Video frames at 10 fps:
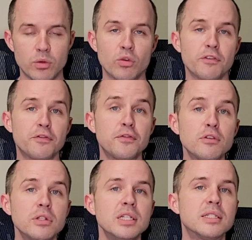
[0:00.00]
When we're
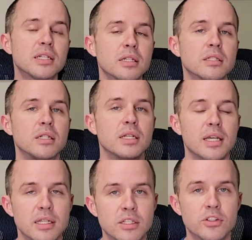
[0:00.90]
fully tilted
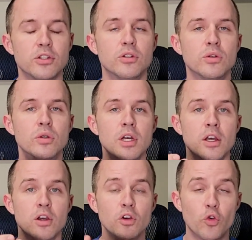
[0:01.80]
into
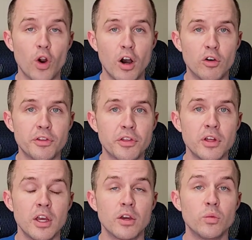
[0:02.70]
growth,